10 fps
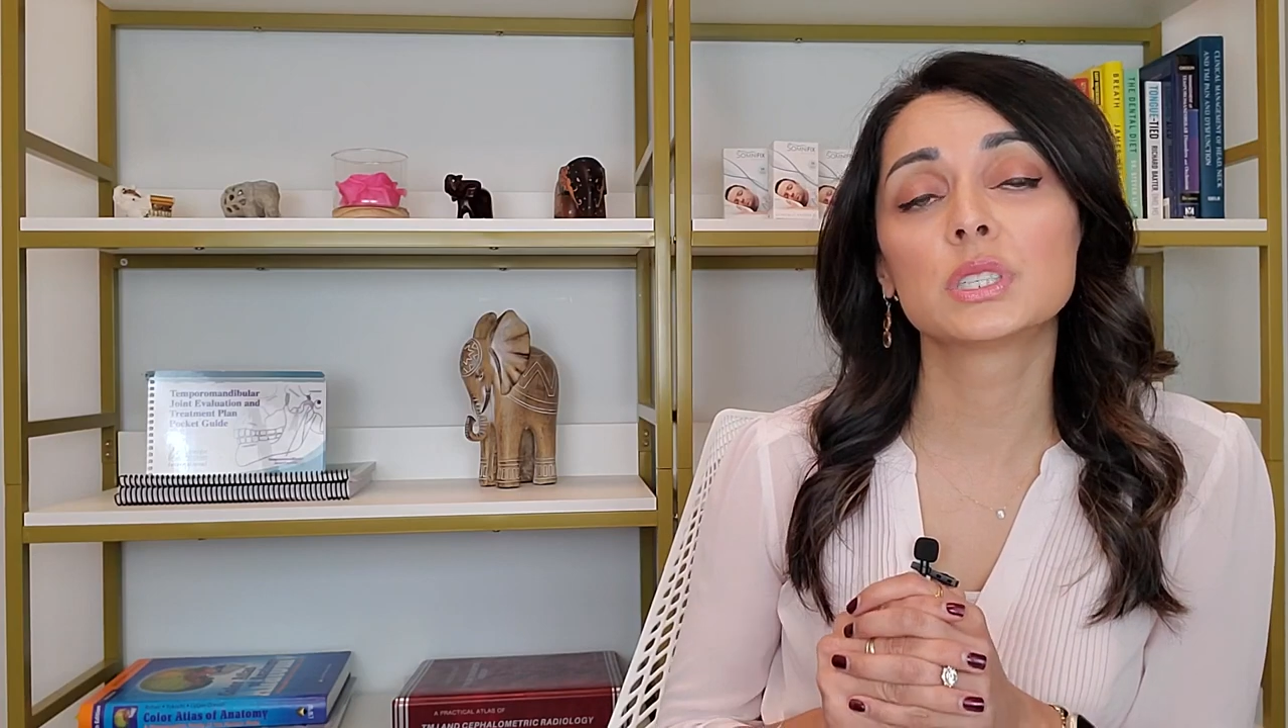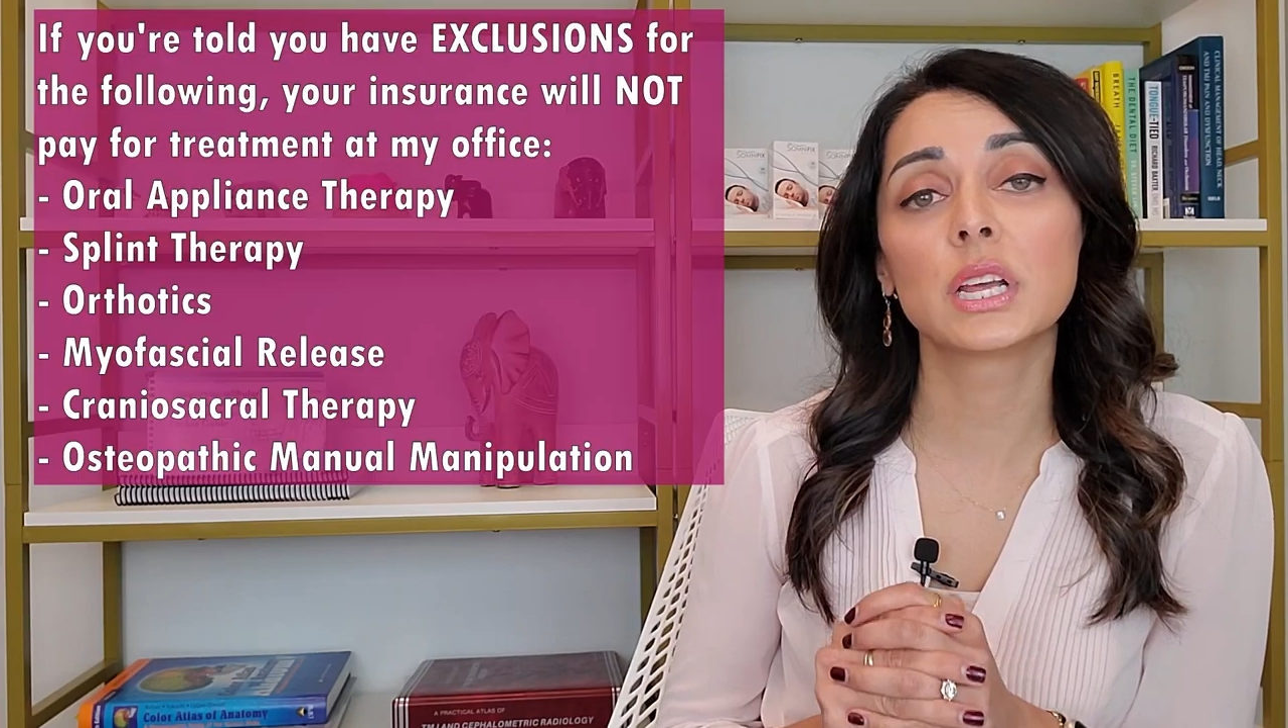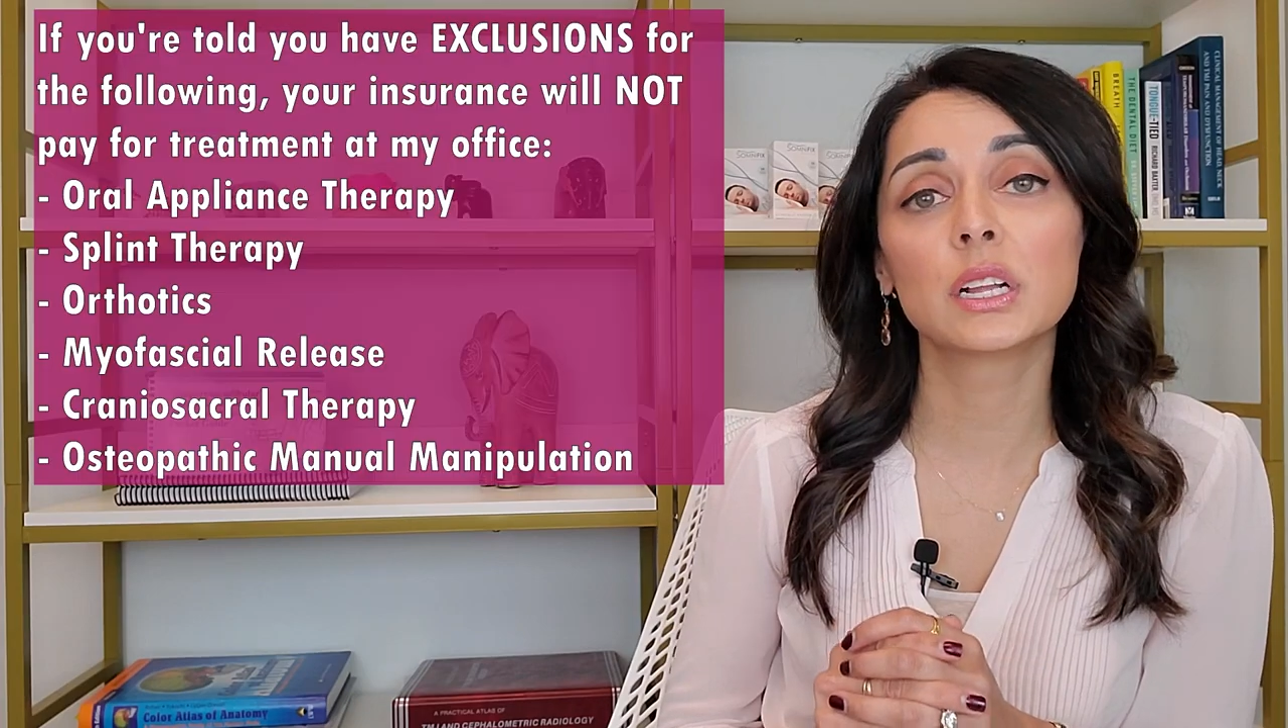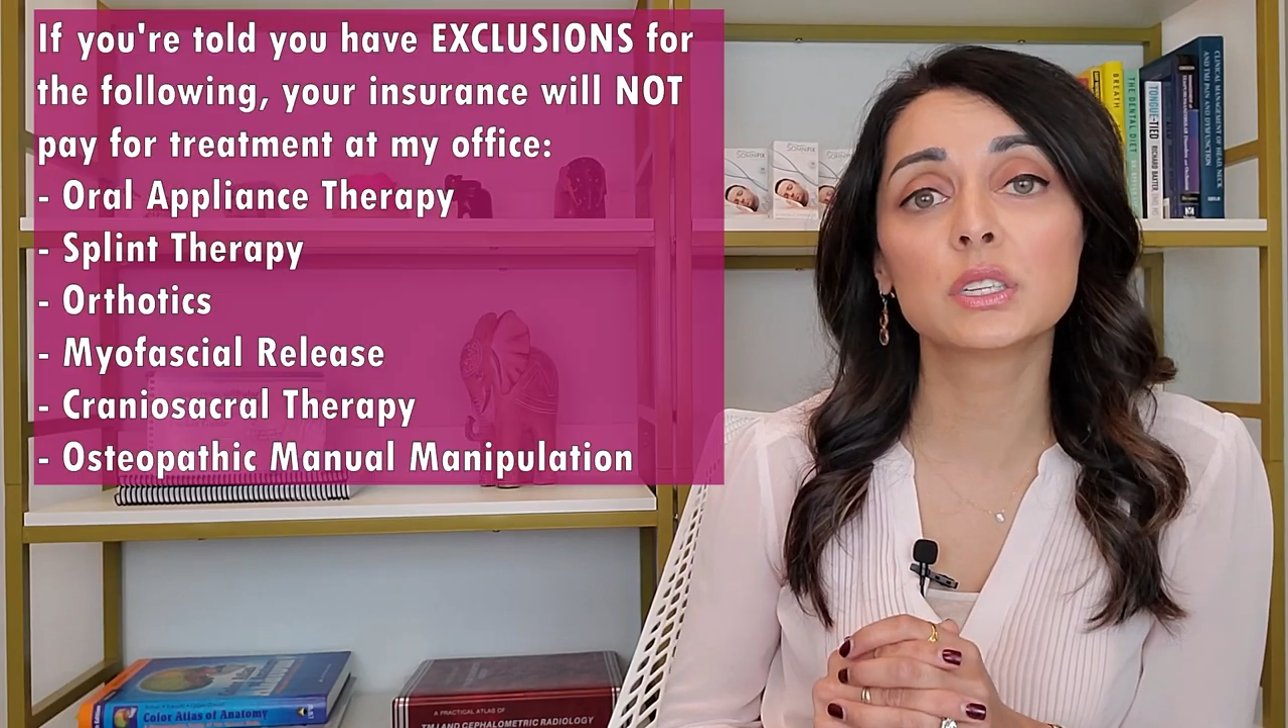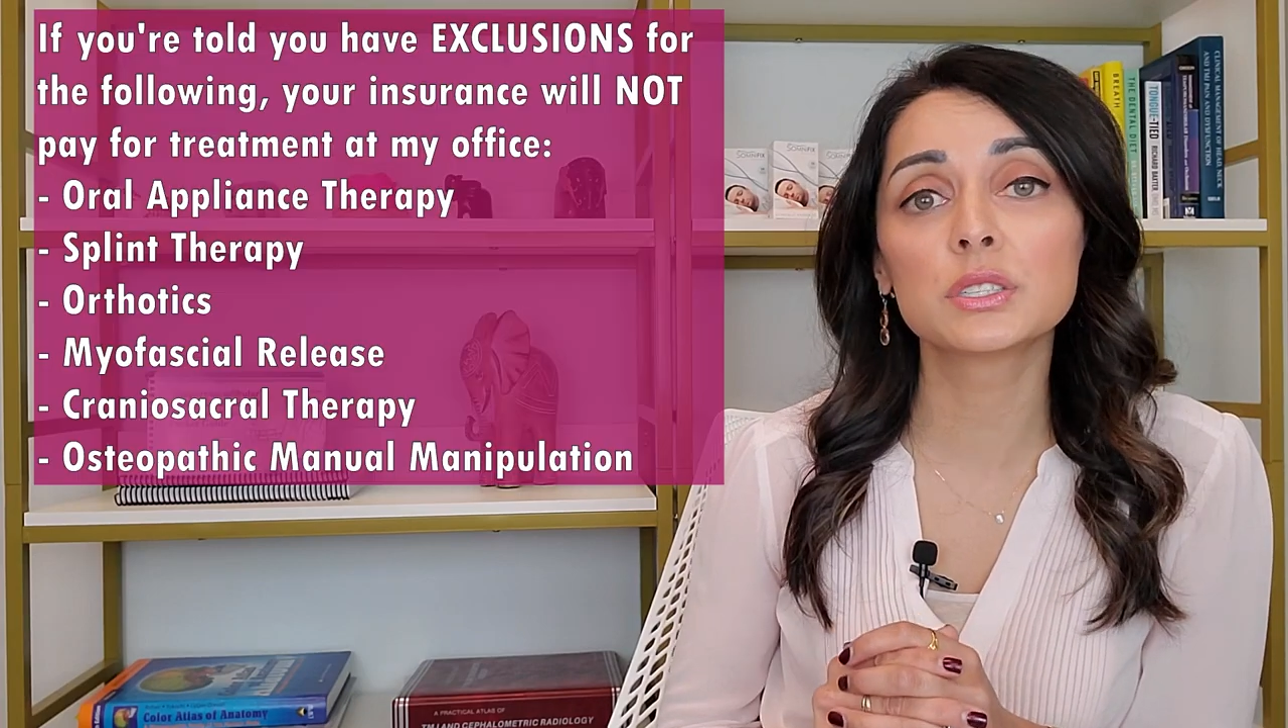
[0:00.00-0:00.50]

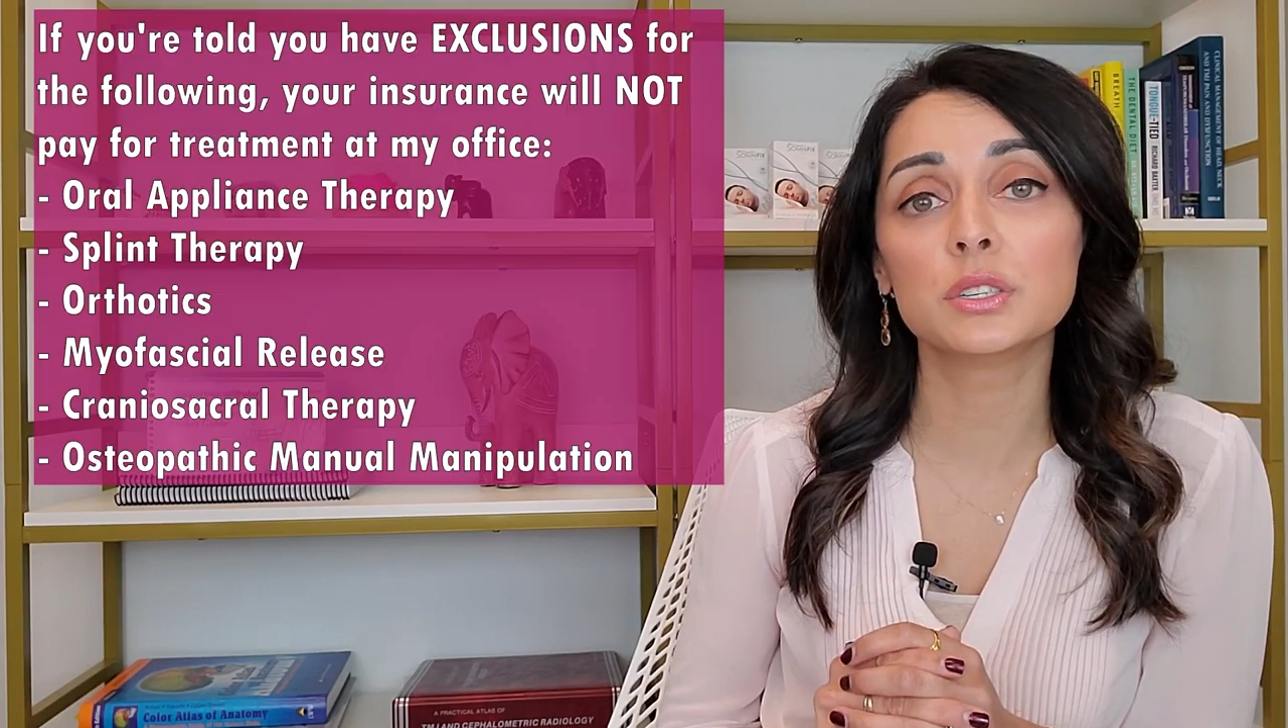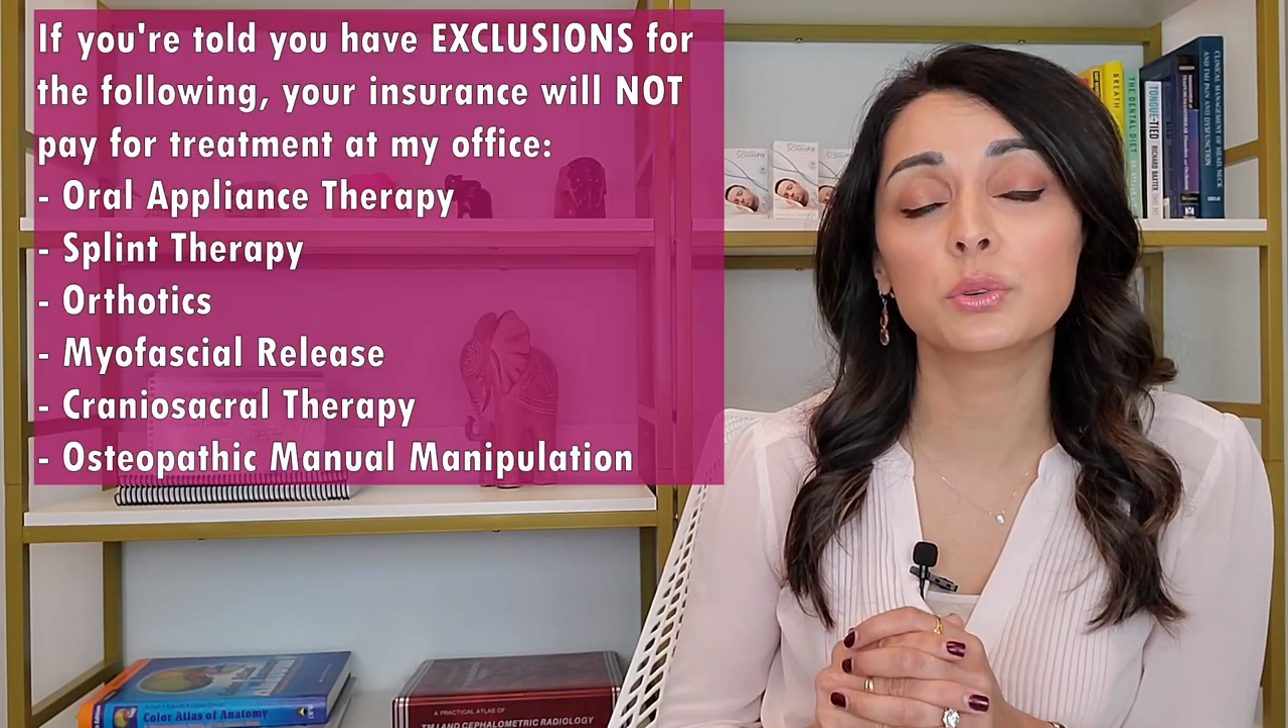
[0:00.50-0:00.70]
tells